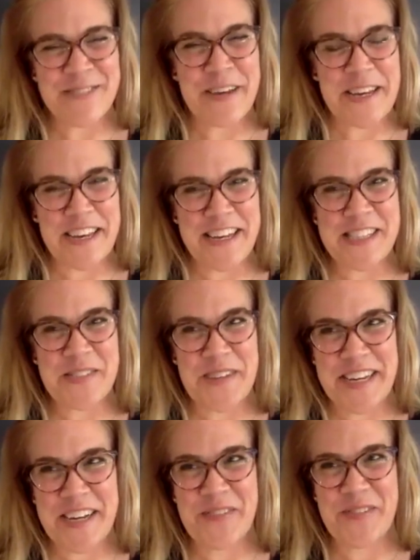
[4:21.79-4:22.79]

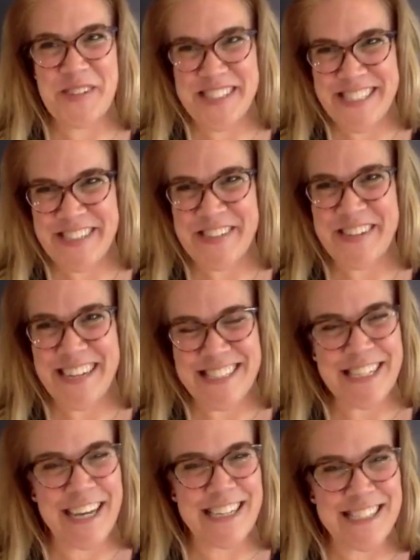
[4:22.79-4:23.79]
my comfort zone.
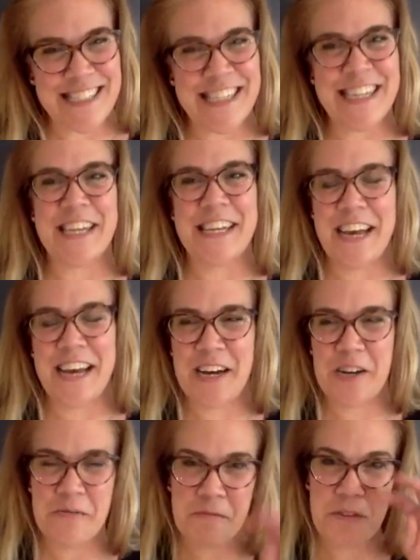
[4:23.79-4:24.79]
Education
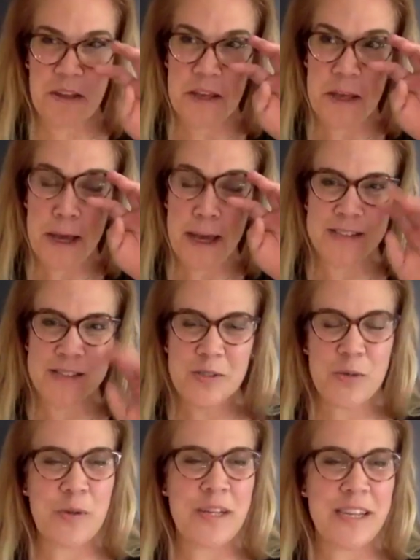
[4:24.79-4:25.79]
and
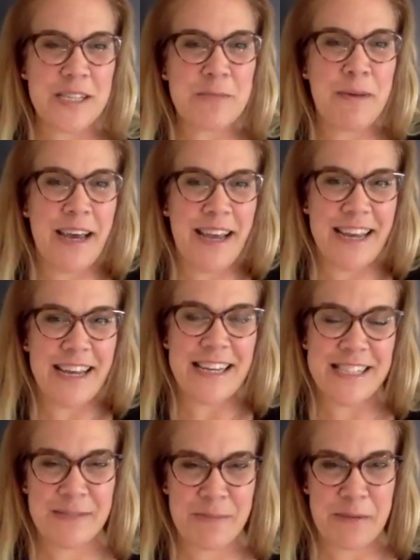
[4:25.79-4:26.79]
schooling is
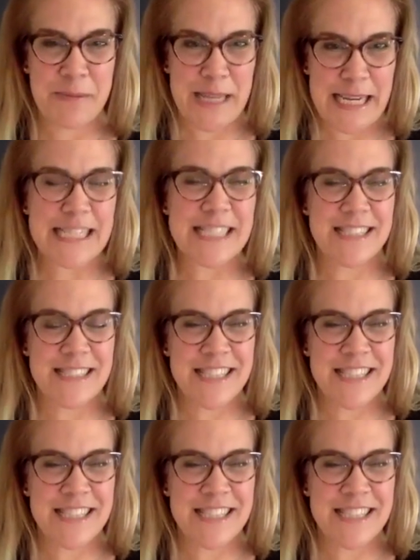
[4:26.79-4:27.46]
my place.